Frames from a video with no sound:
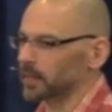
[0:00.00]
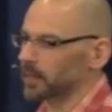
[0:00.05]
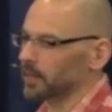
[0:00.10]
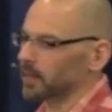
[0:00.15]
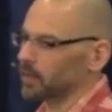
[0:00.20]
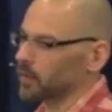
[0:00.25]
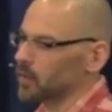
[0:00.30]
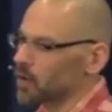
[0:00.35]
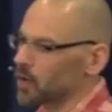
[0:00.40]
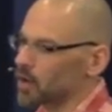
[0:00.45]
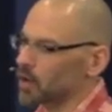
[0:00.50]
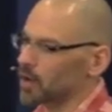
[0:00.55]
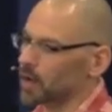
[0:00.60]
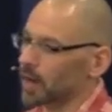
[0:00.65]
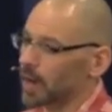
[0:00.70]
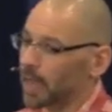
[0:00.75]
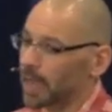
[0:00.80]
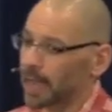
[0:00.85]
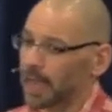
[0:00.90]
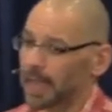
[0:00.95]
her,
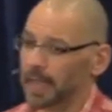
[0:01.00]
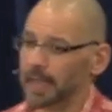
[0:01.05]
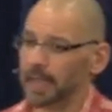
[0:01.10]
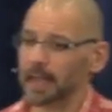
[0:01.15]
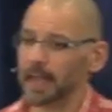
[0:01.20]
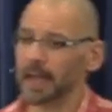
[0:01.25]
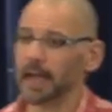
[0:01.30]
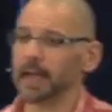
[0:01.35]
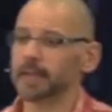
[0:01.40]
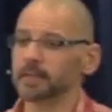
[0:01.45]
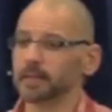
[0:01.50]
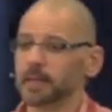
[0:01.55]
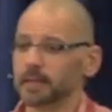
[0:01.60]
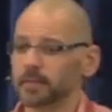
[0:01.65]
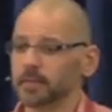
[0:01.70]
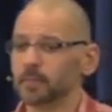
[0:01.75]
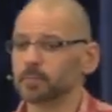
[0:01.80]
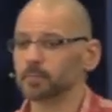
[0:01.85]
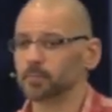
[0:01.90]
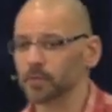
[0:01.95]
I'm
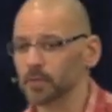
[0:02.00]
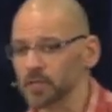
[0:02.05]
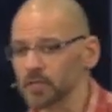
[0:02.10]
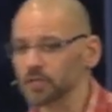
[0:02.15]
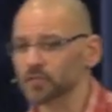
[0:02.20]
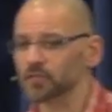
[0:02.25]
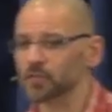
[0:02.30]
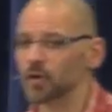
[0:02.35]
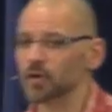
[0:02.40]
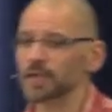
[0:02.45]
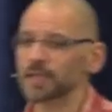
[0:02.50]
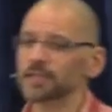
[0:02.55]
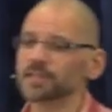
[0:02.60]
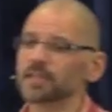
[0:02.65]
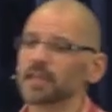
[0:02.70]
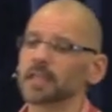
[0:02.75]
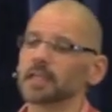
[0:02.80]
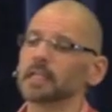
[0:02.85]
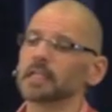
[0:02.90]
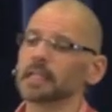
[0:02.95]
pretty sure he's
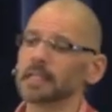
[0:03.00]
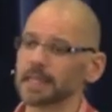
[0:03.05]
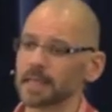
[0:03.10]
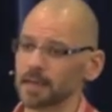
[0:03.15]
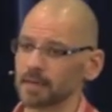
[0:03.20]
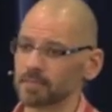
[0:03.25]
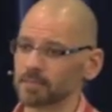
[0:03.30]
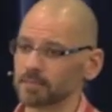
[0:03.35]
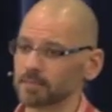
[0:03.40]
going to live.